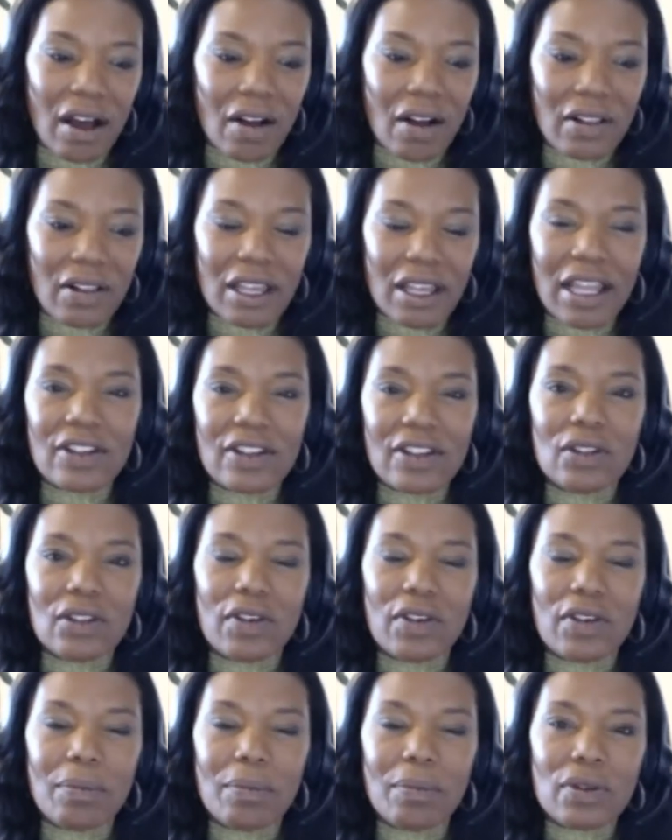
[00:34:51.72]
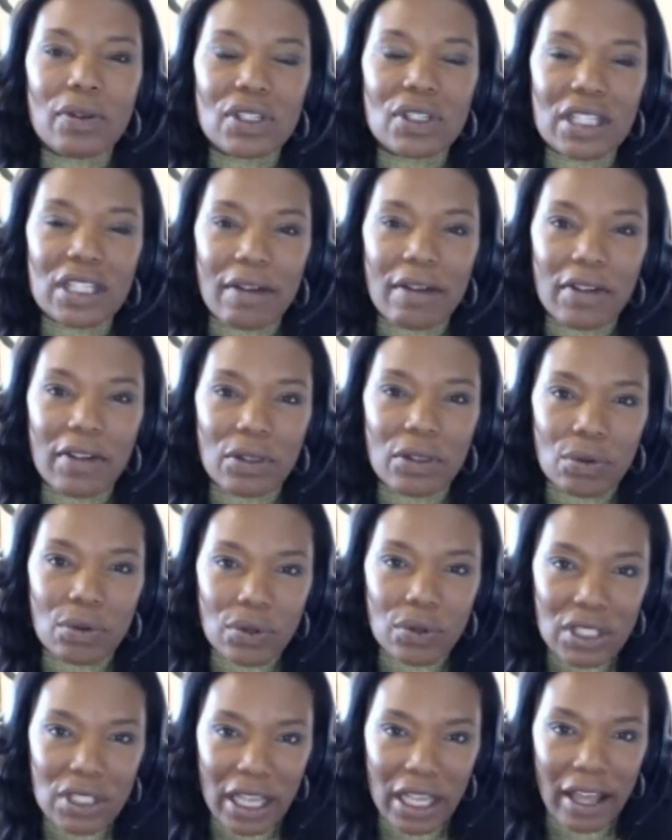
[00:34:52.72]
and that's November 7th through
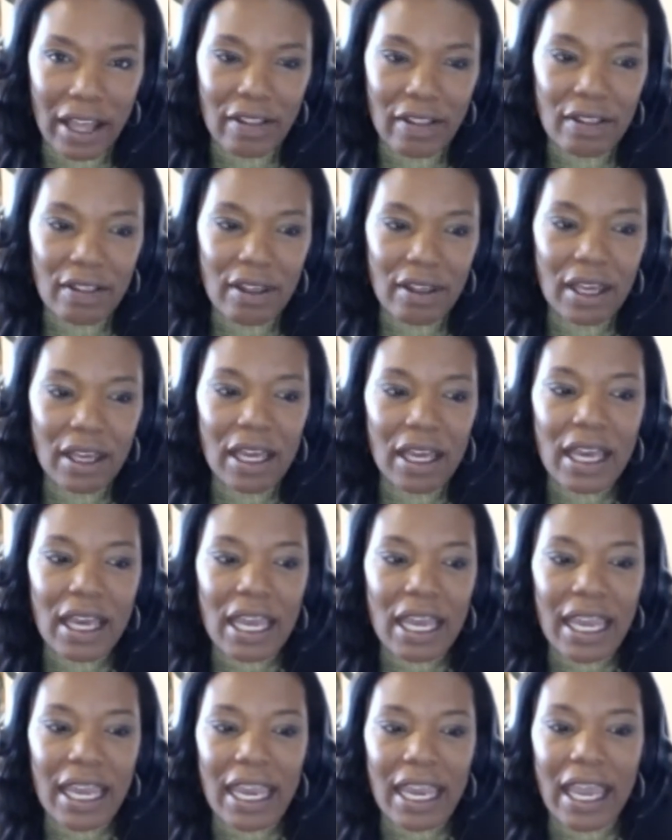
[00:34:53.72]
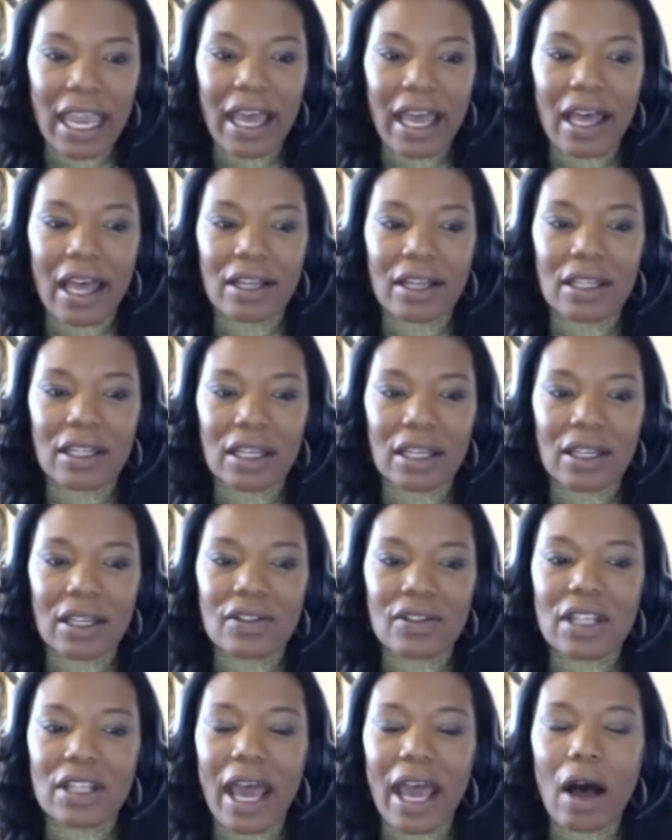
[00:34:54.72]
10th. And it is
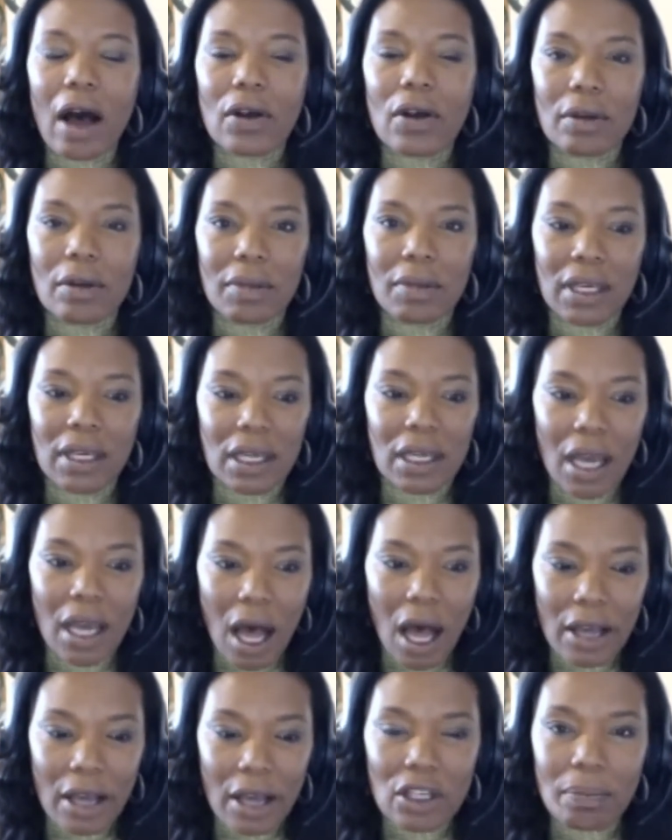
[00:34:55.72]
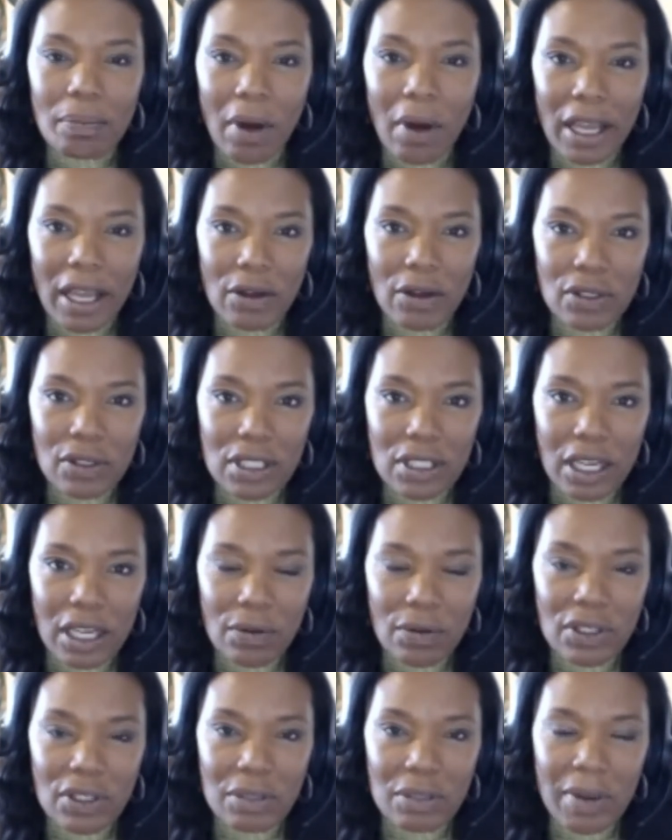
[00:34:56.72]
the Alchemy Occupy Your Sacred
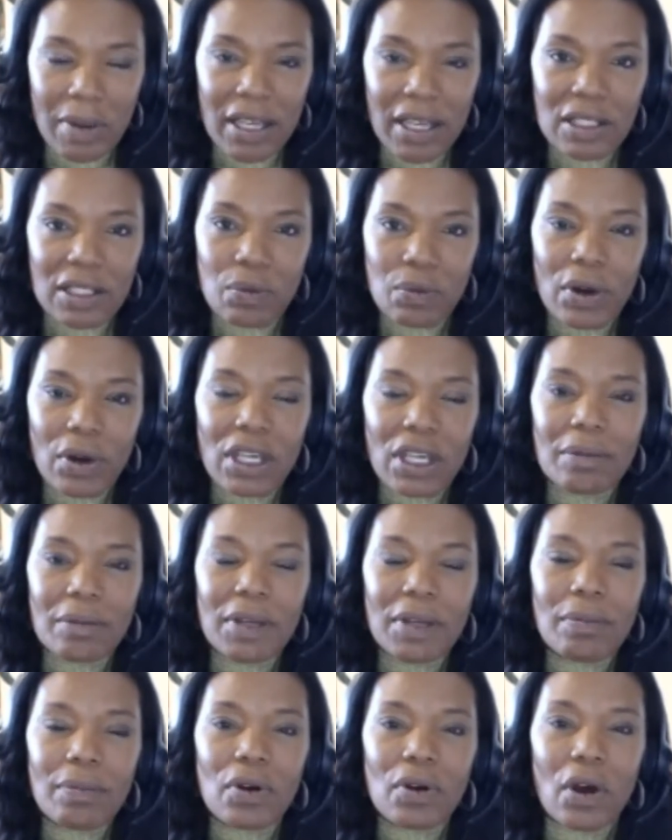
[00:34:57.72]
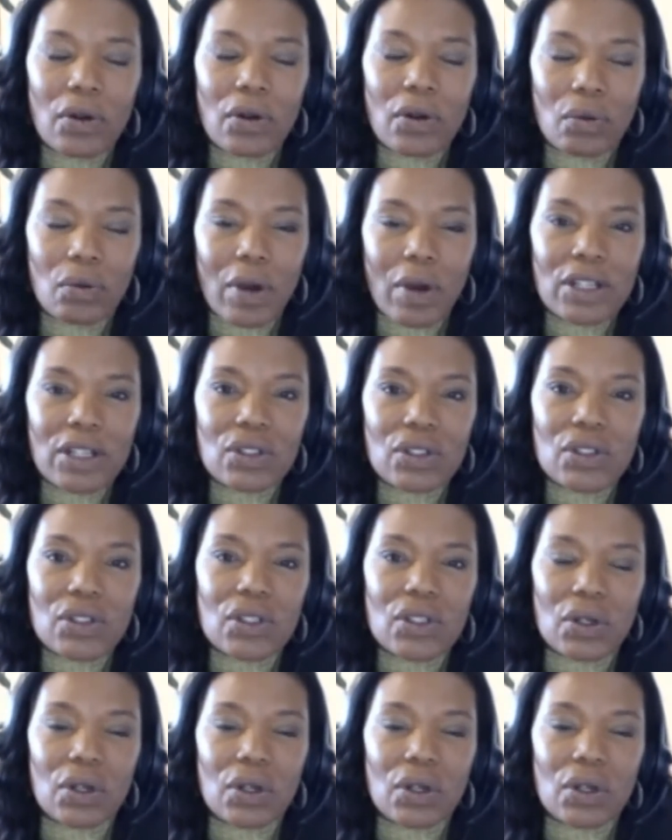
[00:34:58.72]
Space. Where can people go to register?